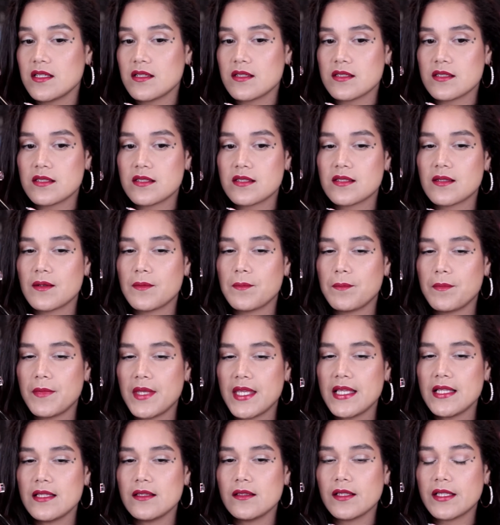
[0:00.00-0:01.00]
because to
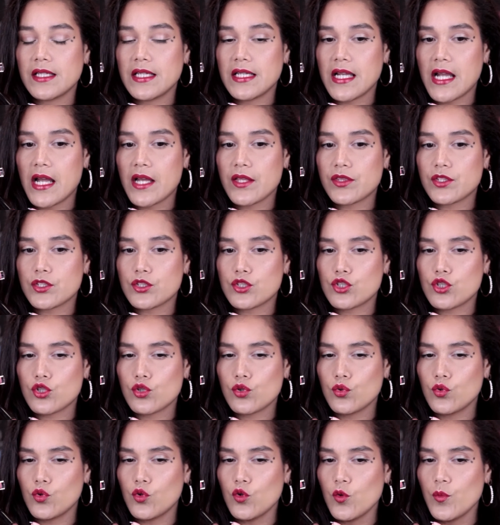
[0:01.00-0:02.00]
me, looking at the
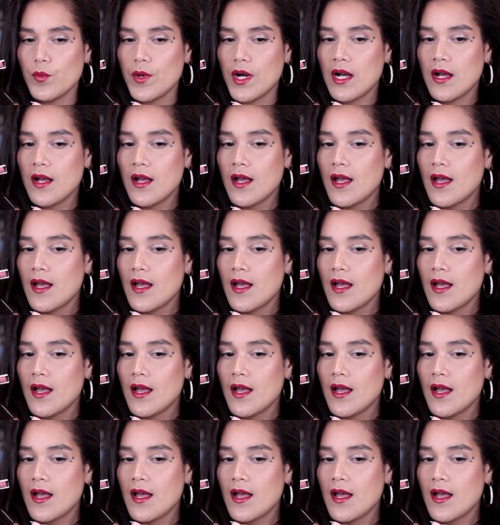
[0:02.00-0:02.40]
tube,